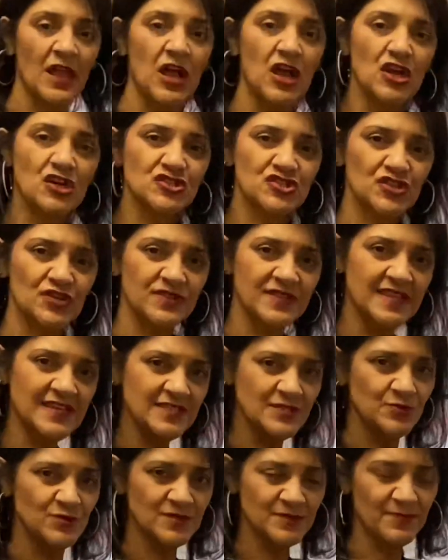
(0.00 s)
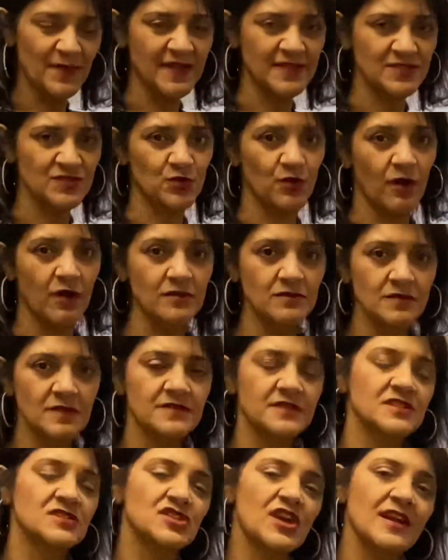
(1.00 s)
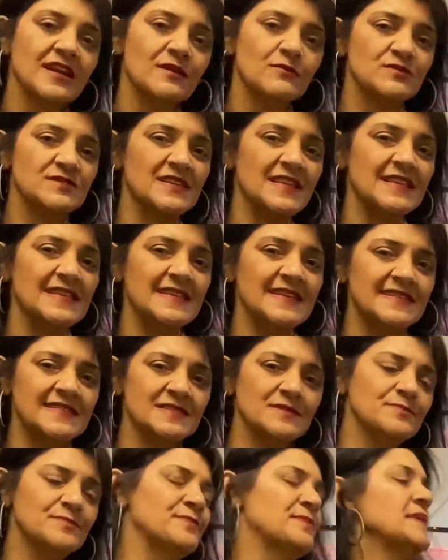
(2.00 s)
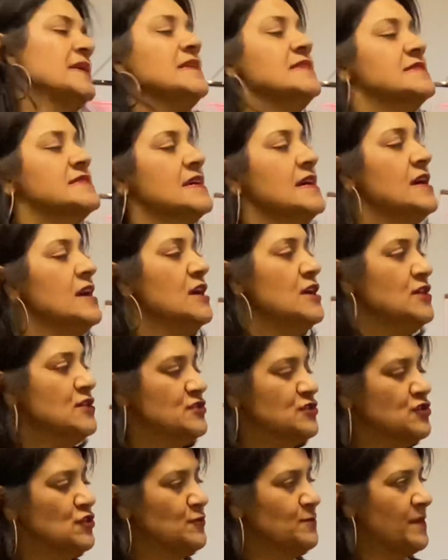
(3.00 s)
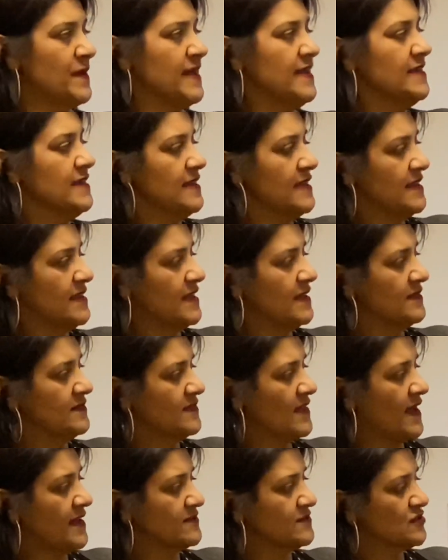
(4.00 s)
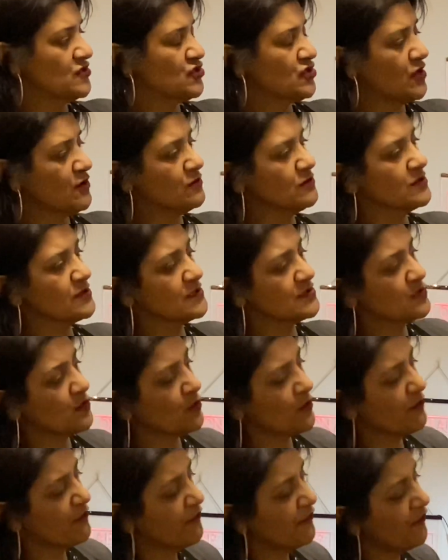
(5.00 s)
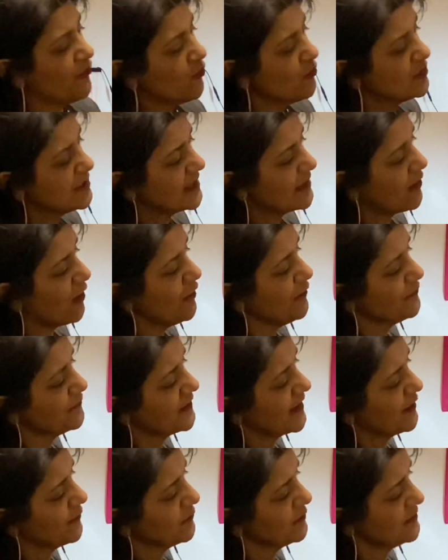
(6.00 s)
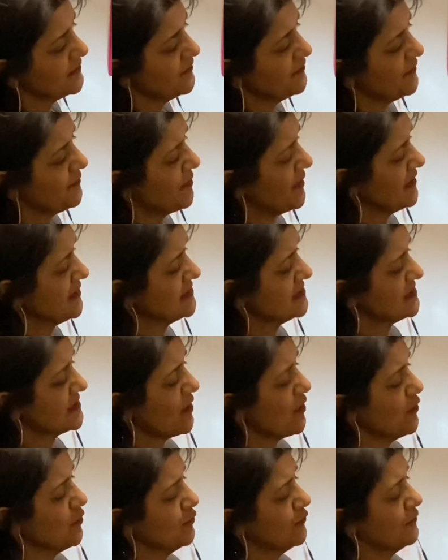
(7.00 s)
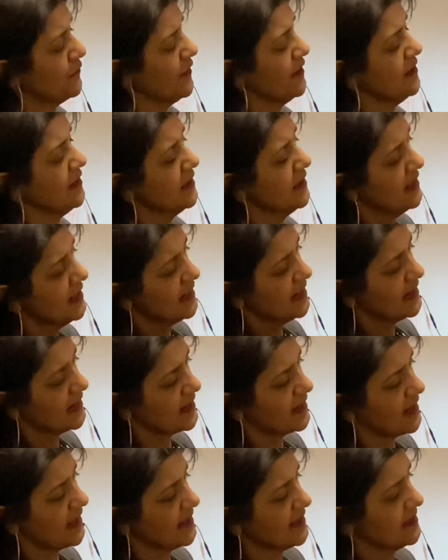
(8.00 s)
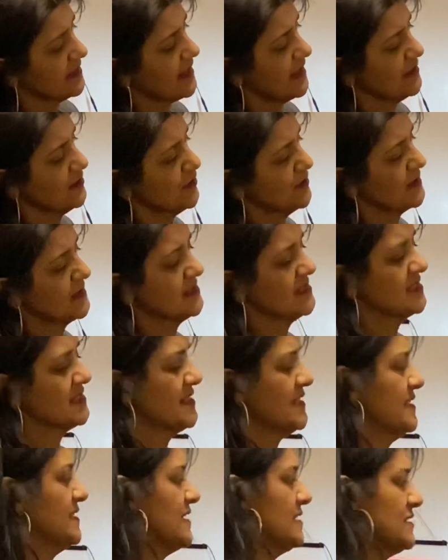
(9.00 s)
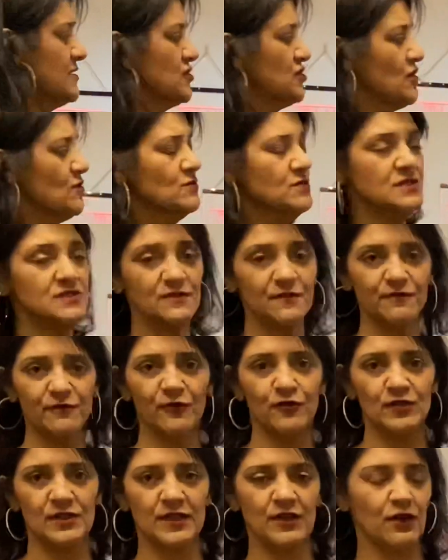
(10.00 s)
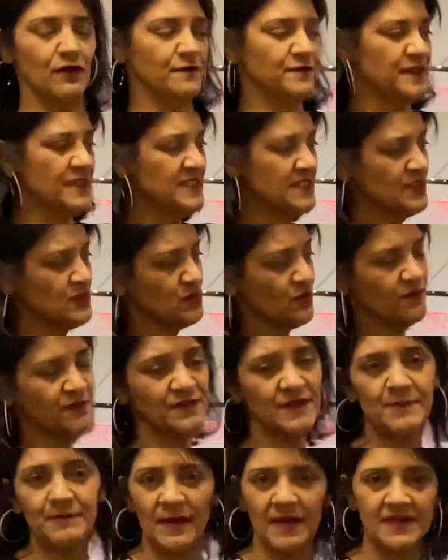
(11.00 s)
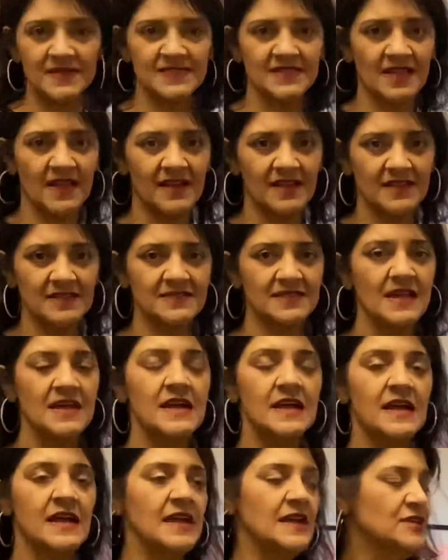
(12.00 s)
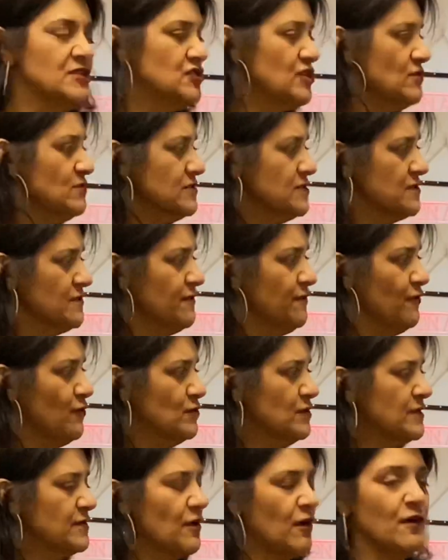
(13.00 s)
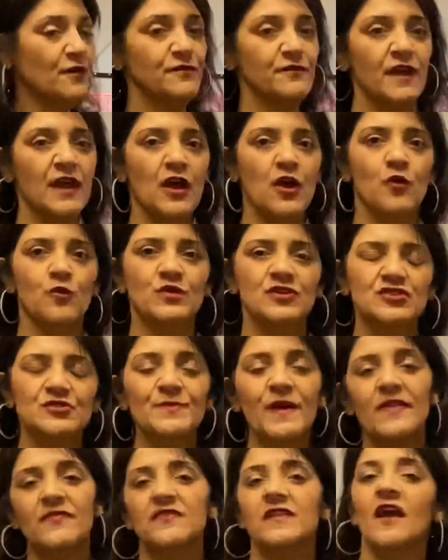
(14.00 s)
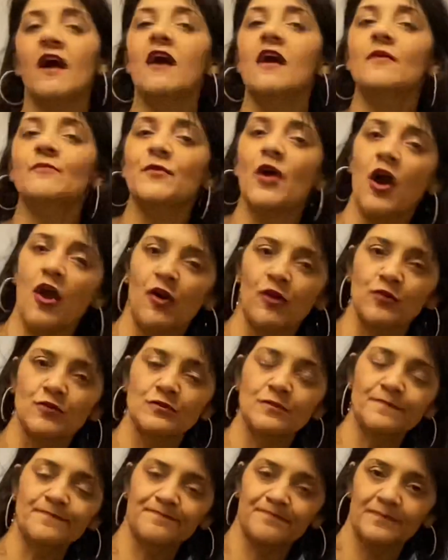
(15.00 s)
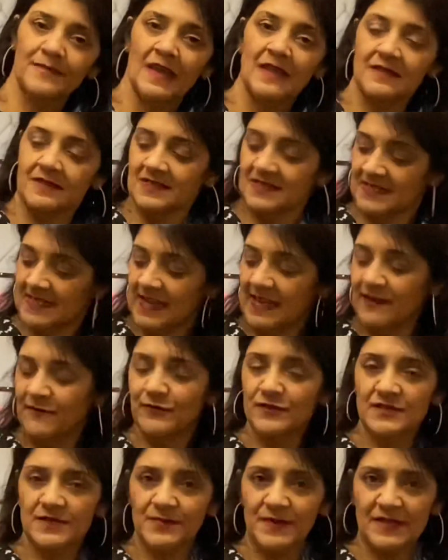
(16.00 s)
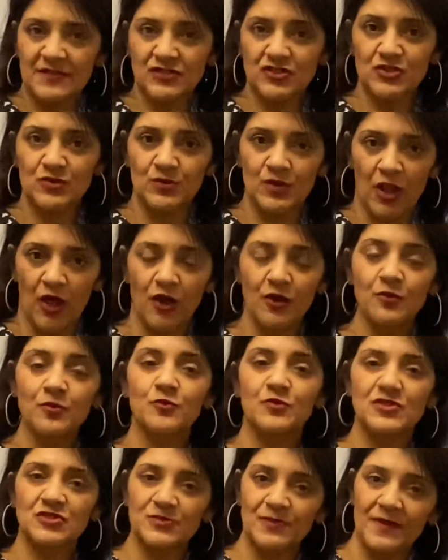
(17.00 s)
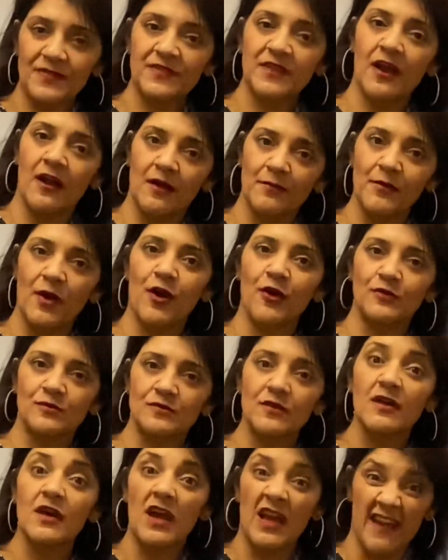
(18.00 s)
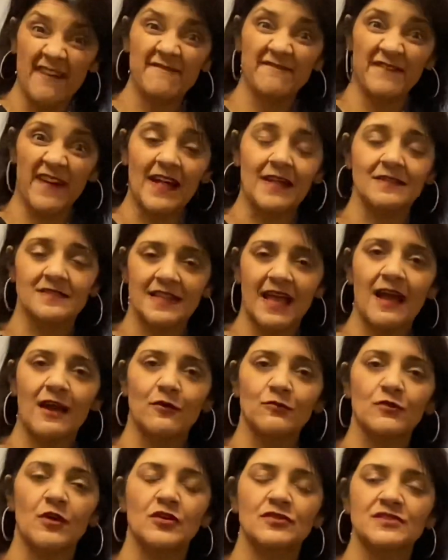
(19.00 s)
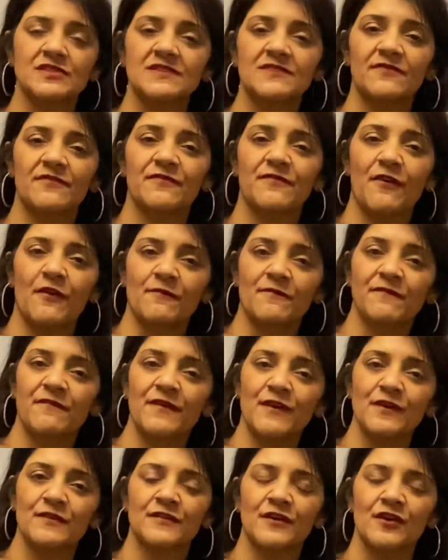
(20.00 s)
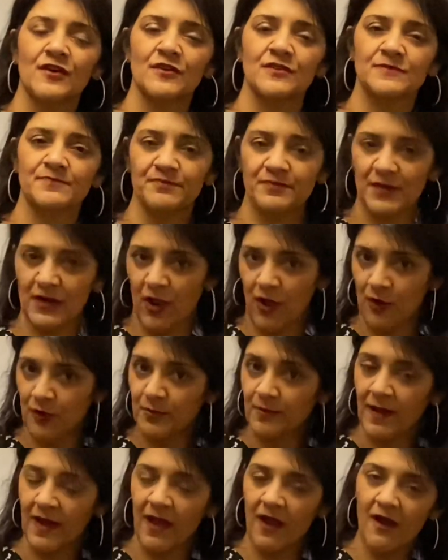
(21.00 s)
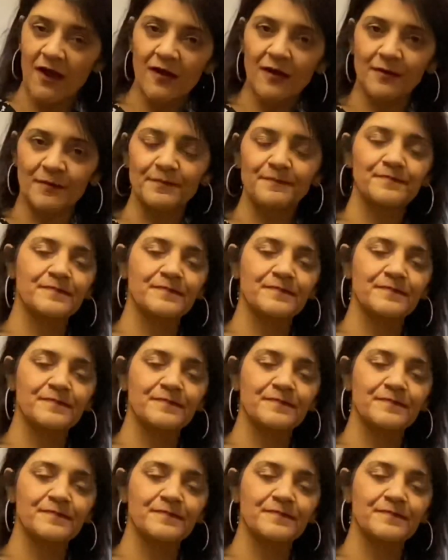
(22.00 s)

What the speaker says: So this was my toile. The jacket was a little bit too big in that the shoulders were falling off. Now if I balance it over like that, you can see that the shoulders are falling off. This is roughly my size. Shoulders are falling off, which meant the armhole, the sleeve was a bit too low, which meant the armhole fell down from further below my arm,